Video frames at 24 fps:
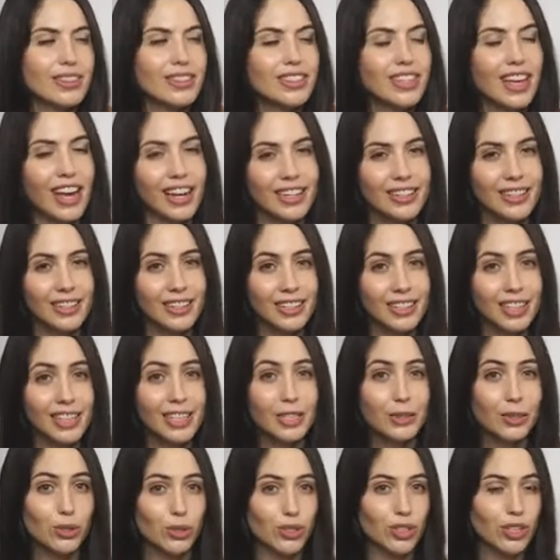technically
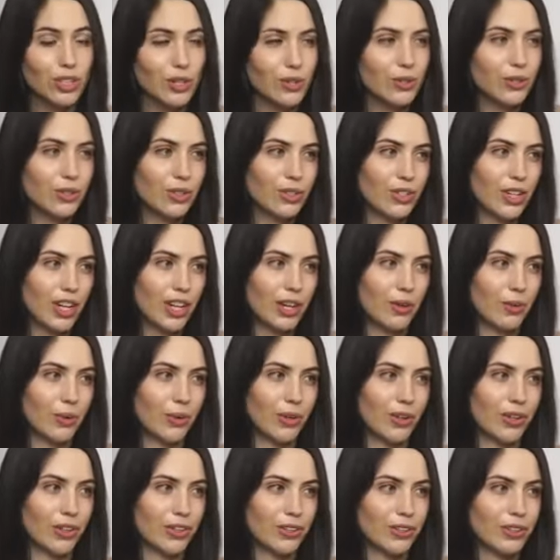you should use the chain
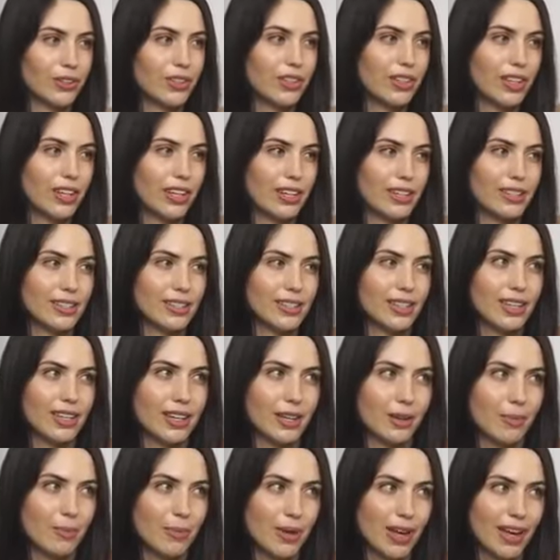rule. It's a
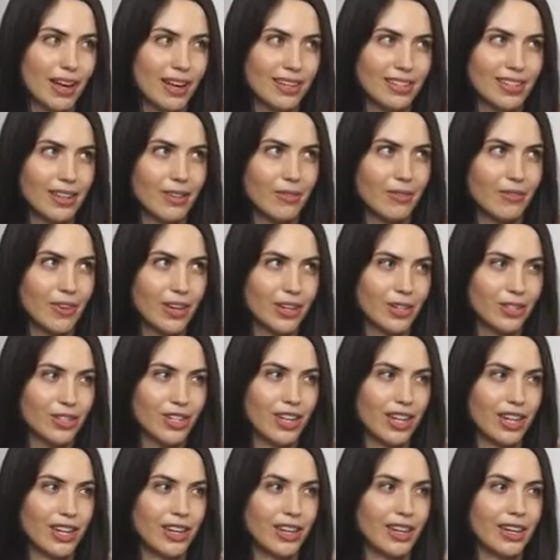composite
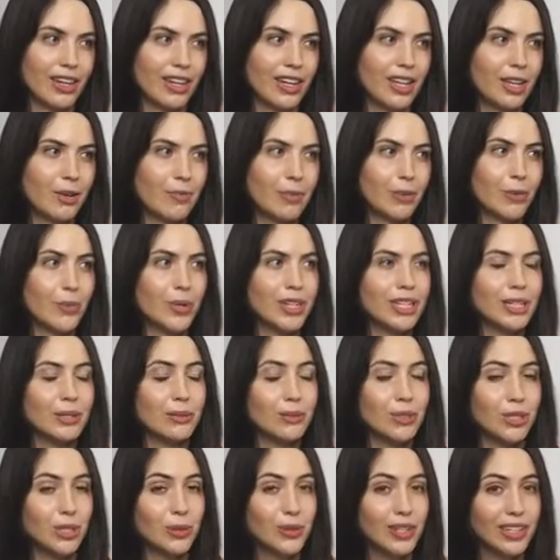function, but when you
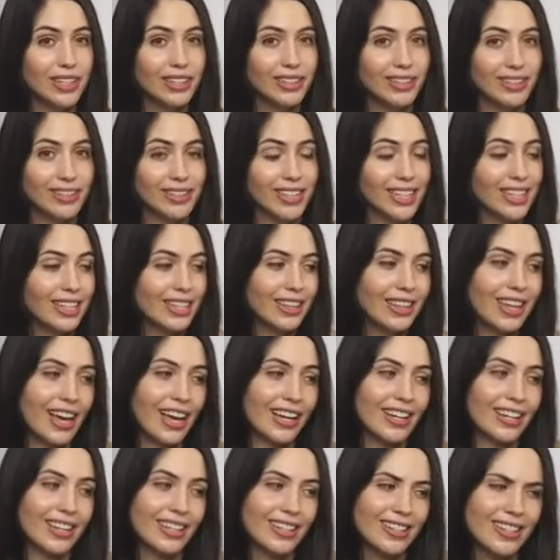do it, you'll see that
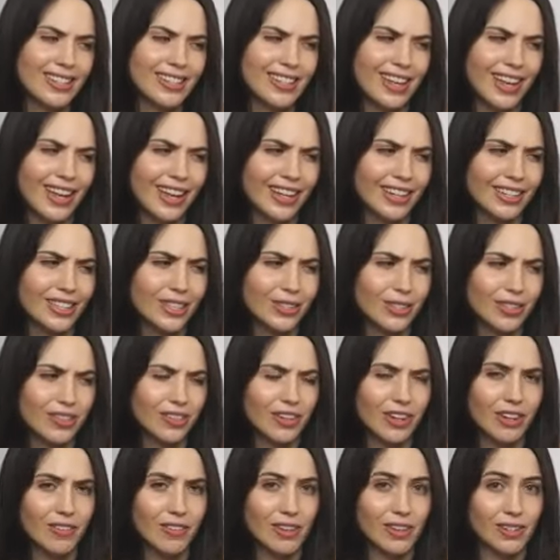that inside
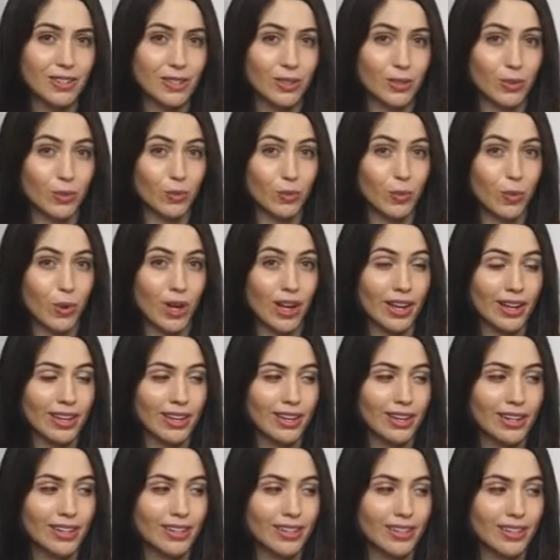derivative is just
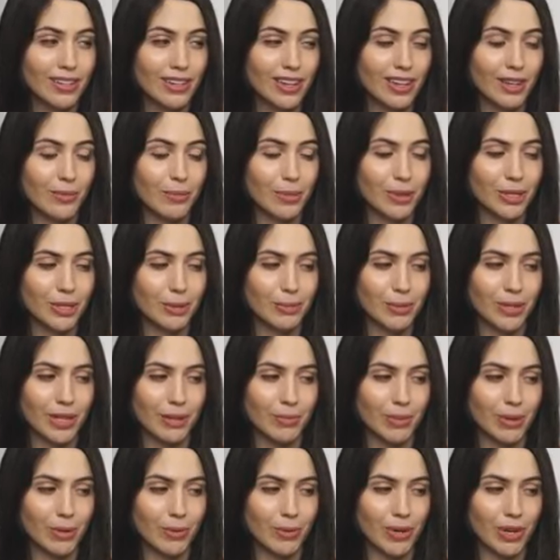1, and
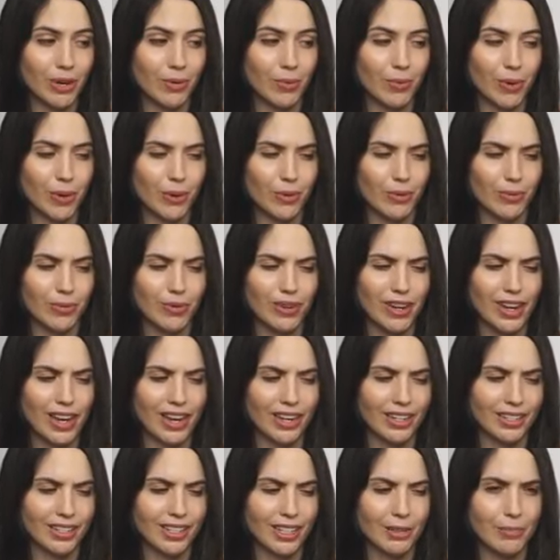multiplying by 1 won't
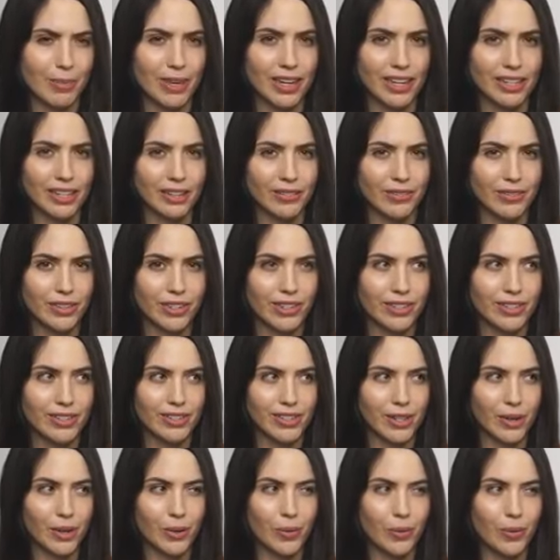actually make a difference,
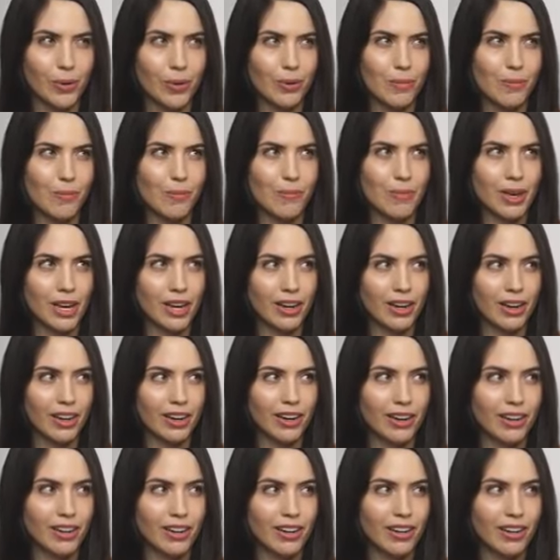so it won't
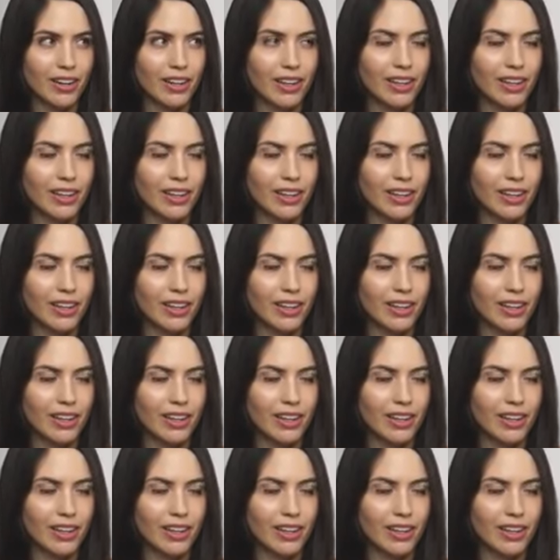matter.